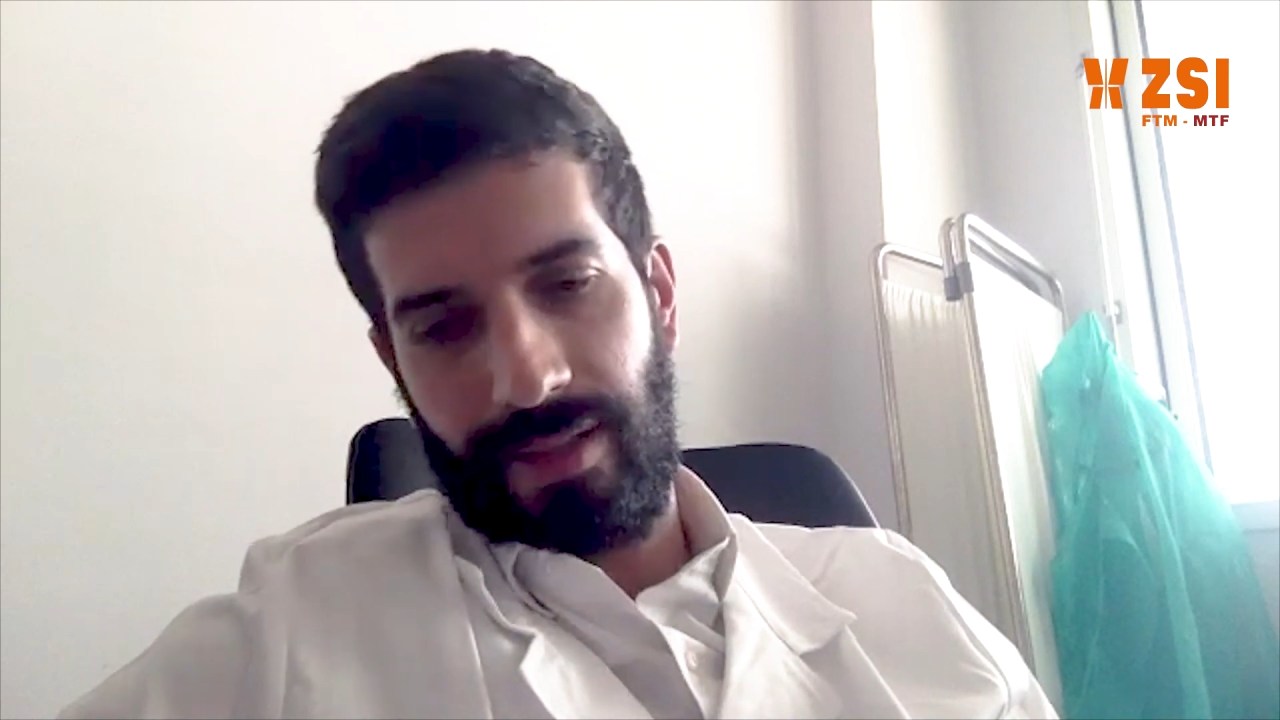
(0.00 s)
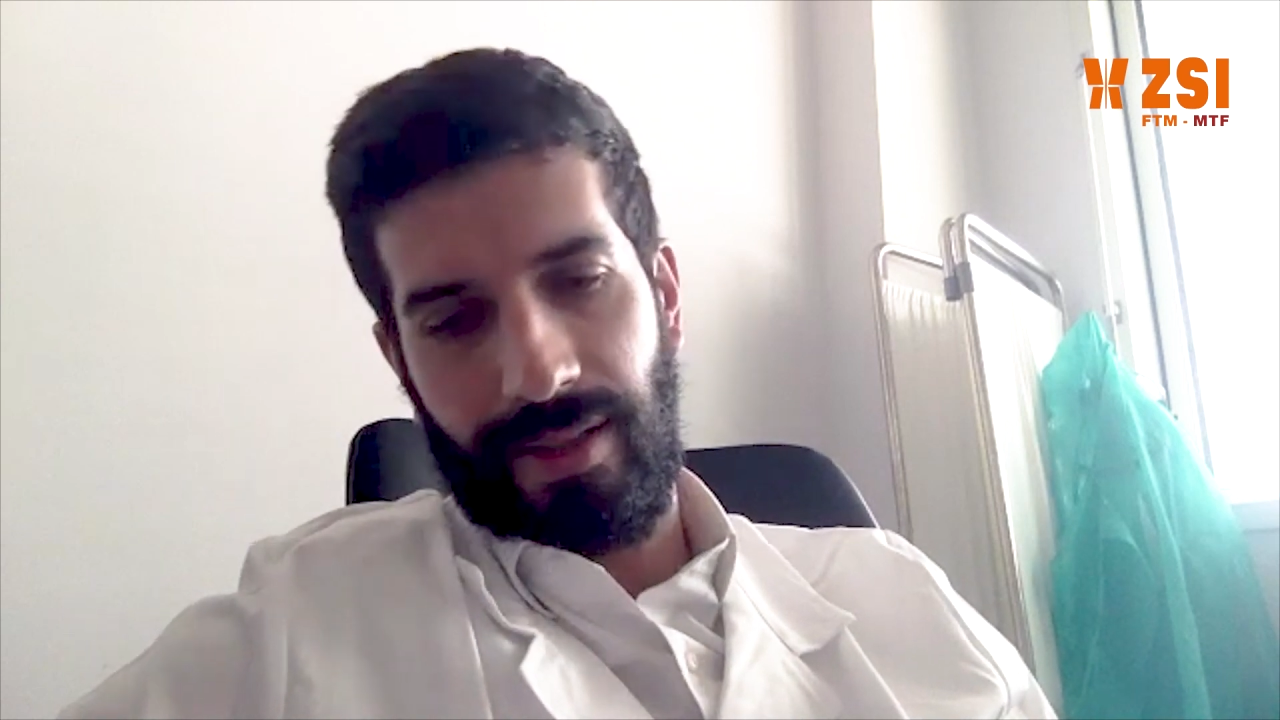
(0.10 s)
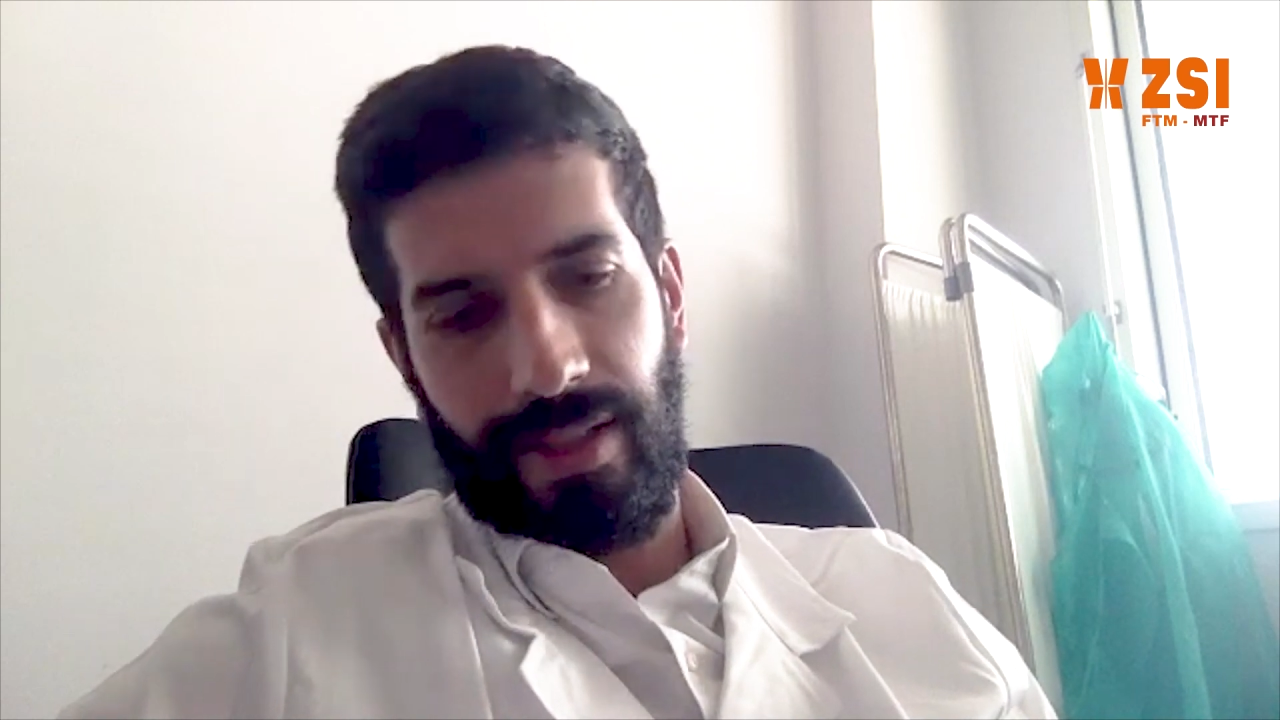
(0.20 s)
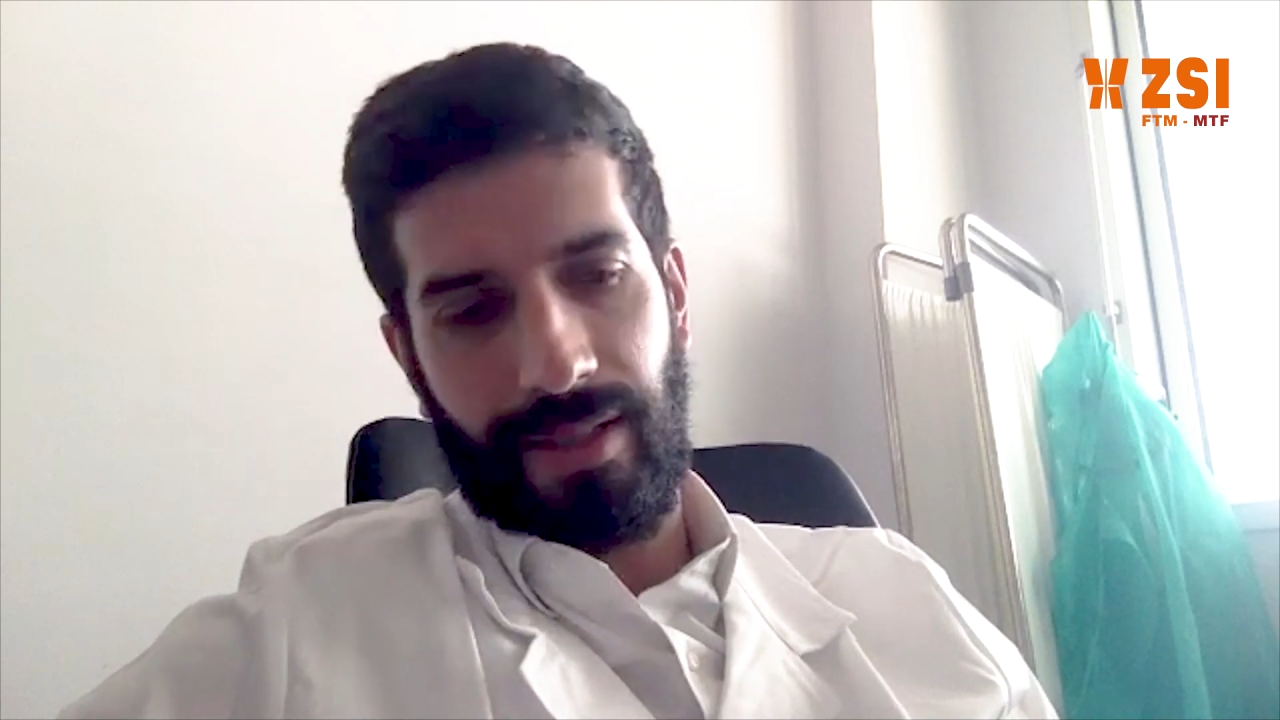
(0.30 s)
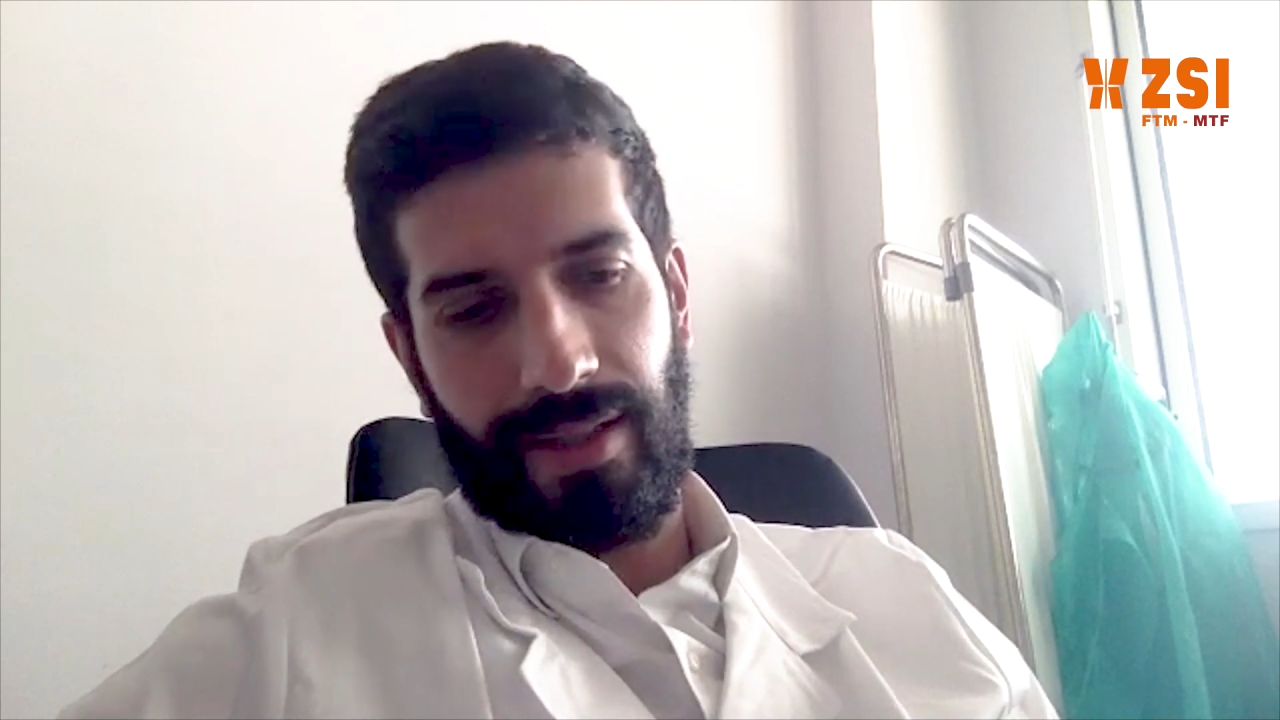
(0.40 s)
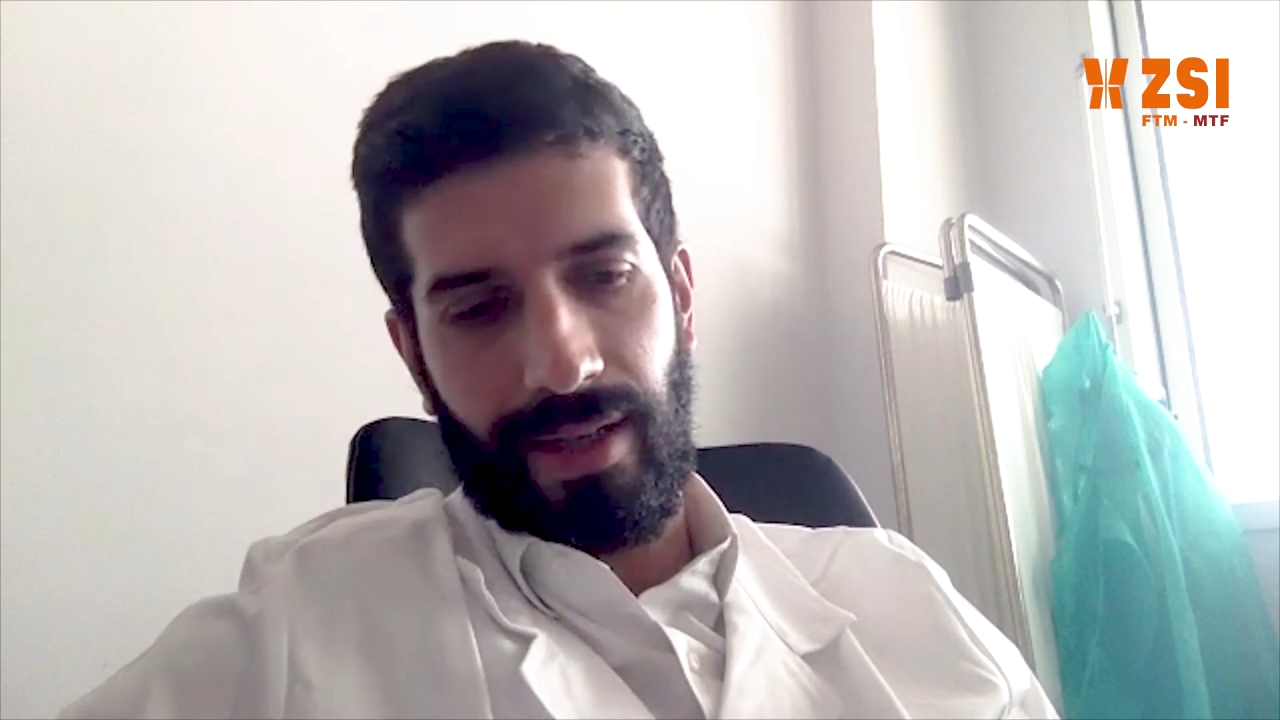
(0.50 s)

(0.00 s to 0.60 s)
that